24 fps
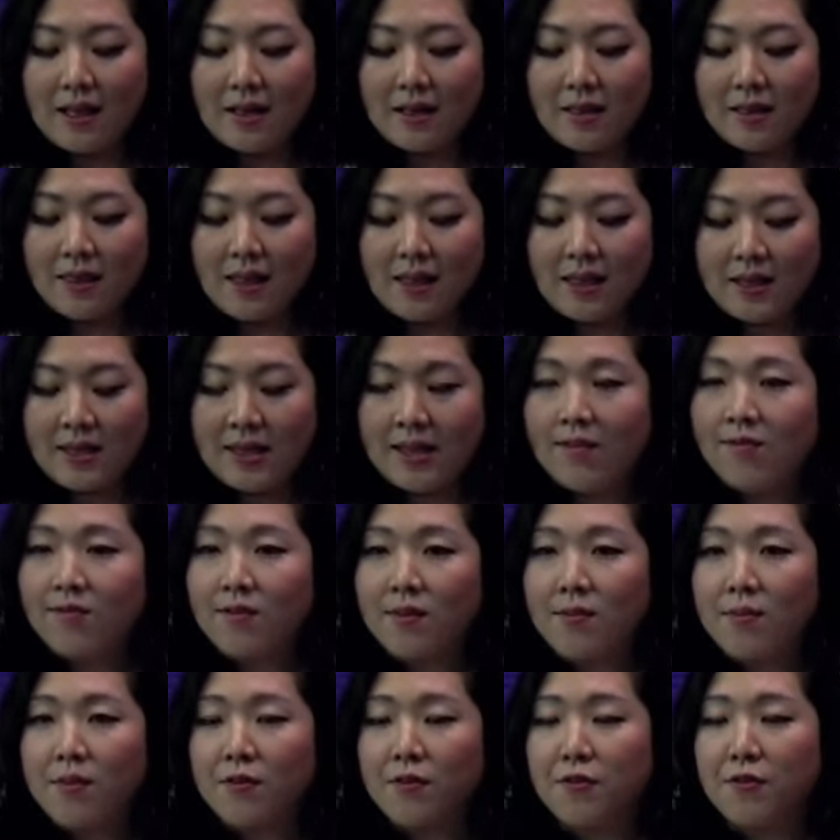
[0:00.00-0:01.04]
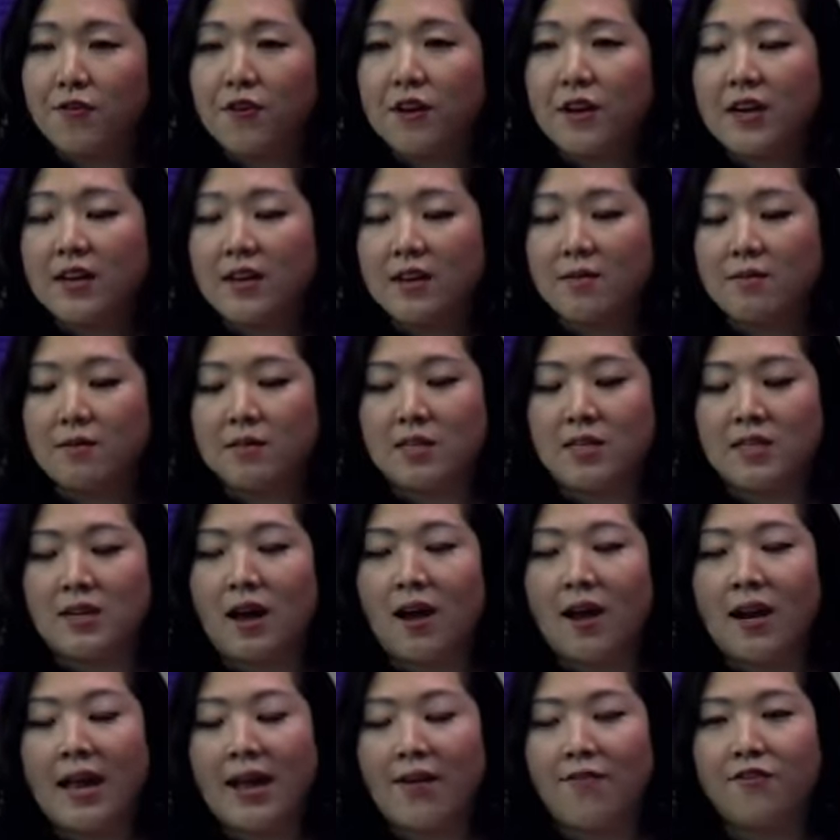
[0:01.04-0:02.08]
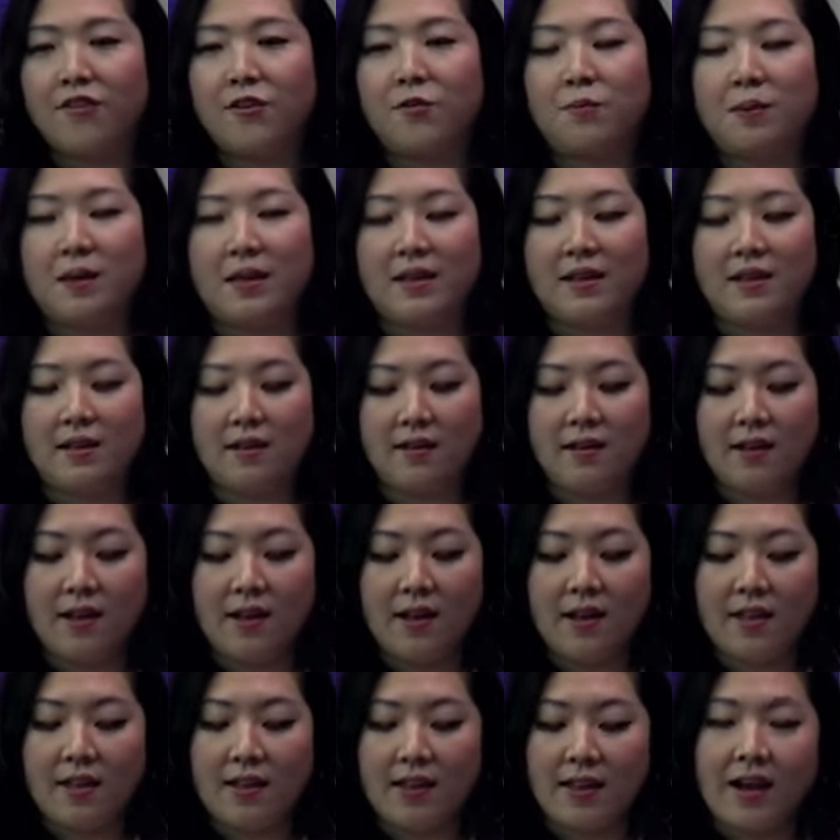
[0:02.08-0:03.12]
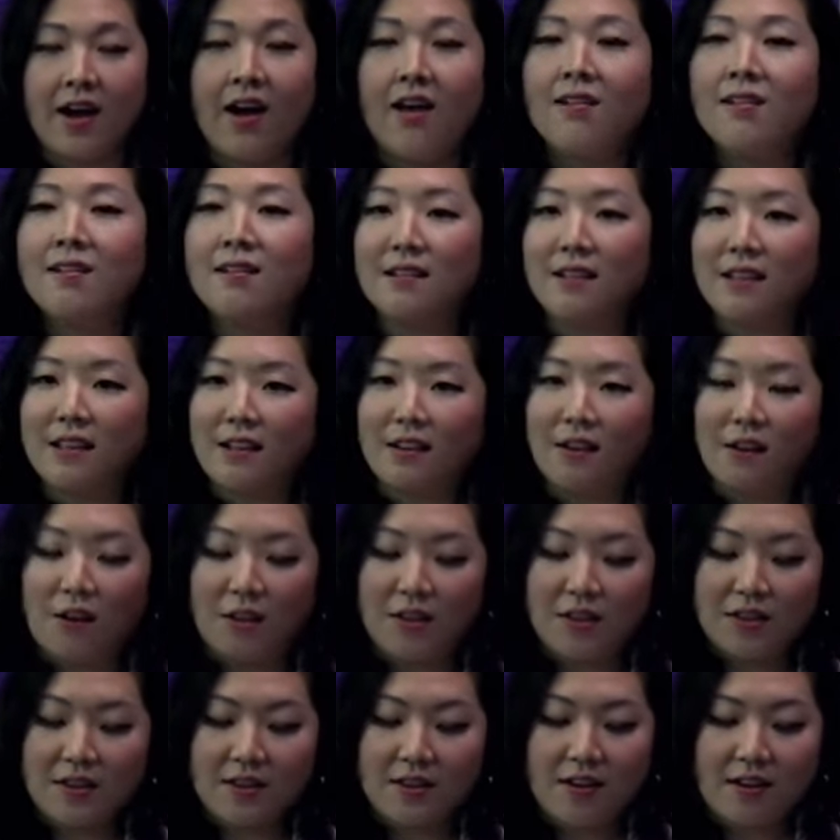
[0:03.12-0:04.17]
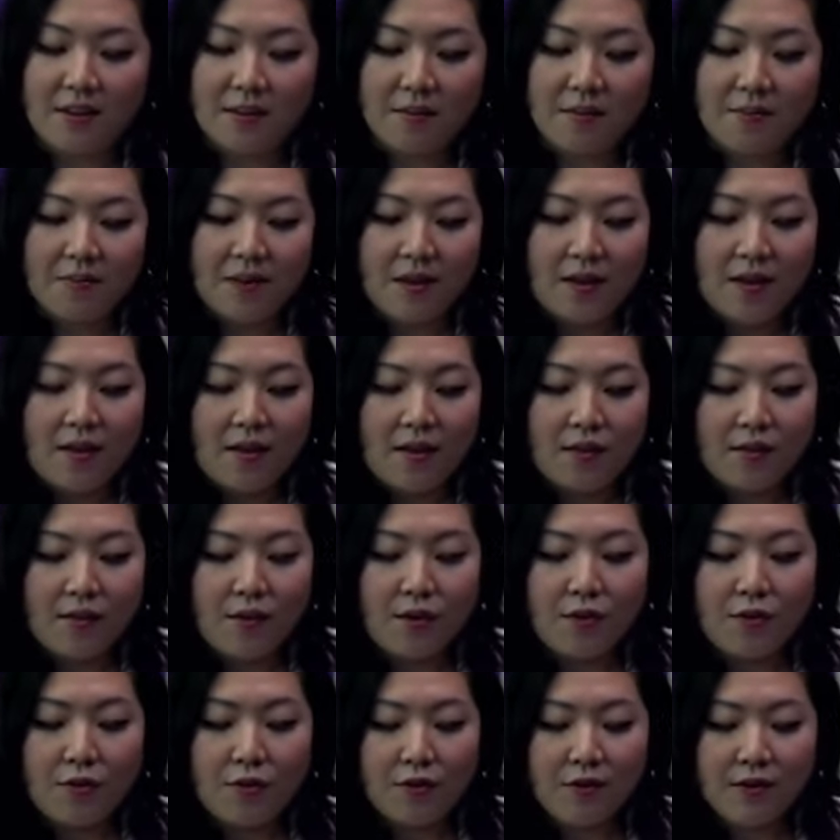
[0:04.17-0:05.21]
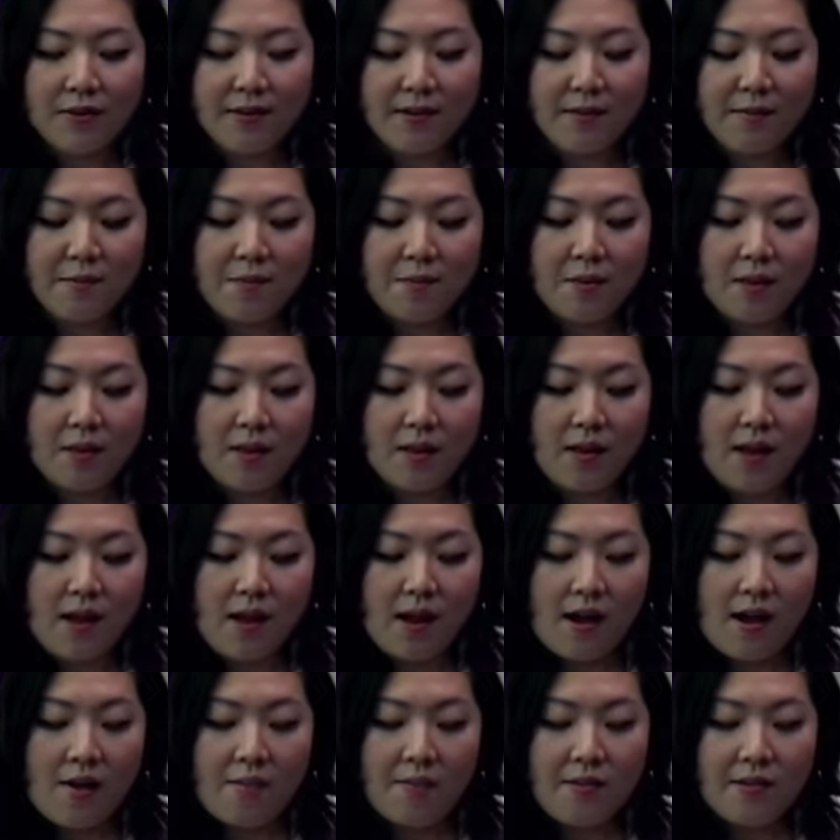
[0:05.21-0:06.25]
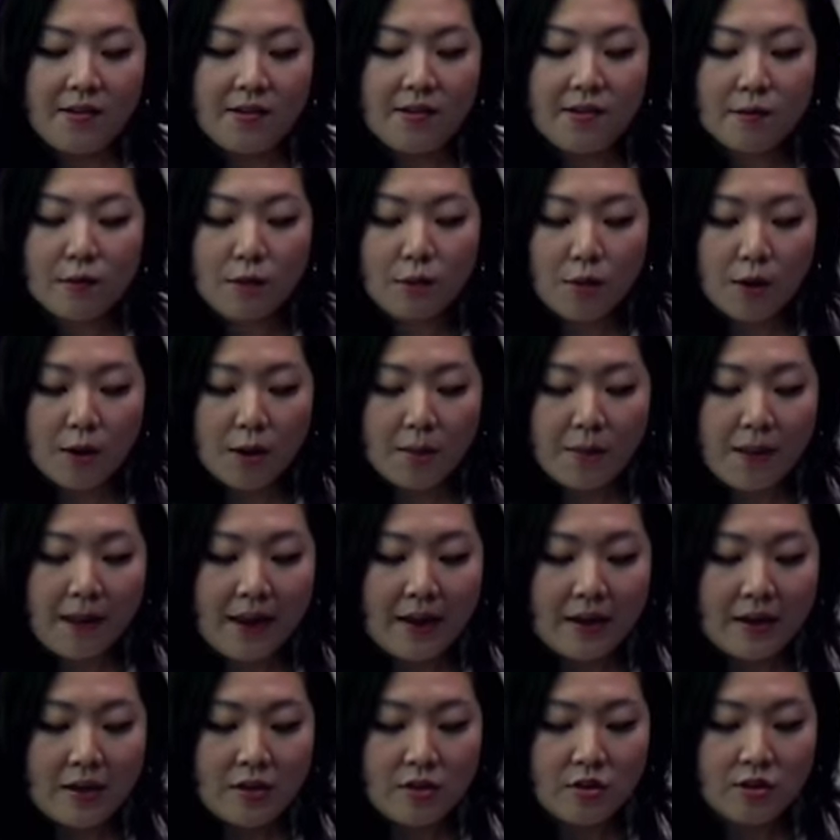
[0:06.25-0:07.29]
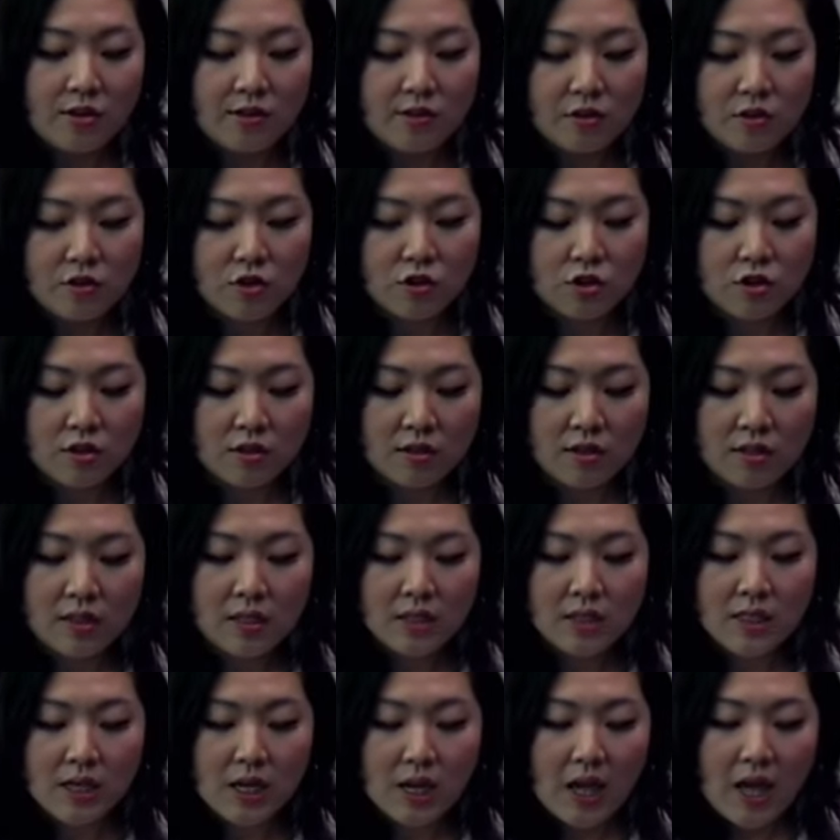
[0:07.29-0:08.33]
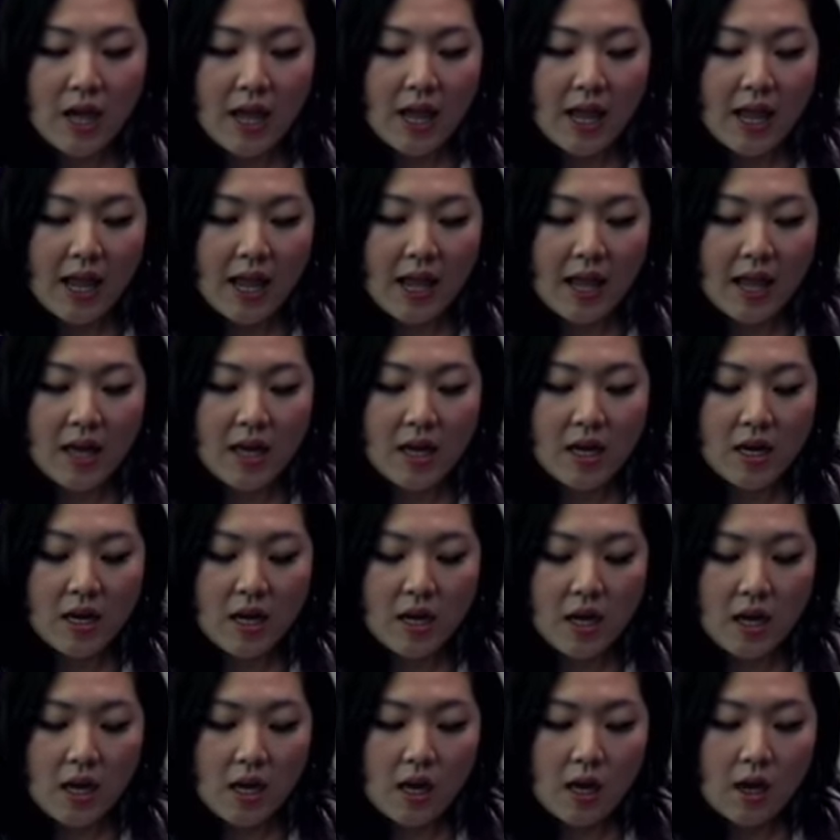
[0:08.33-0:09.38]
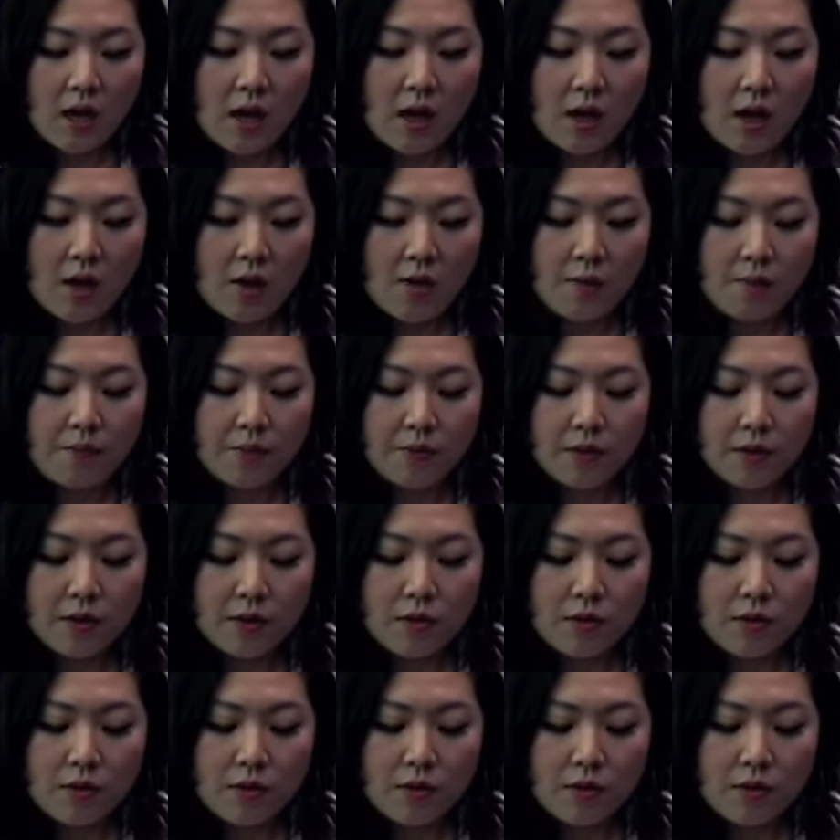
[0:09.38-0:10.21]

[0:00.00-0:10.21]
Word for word: that gives them the freedom to not have to be like hustling all the time. So, for example, um, this is Laurie Penny. She's a journalist, and um,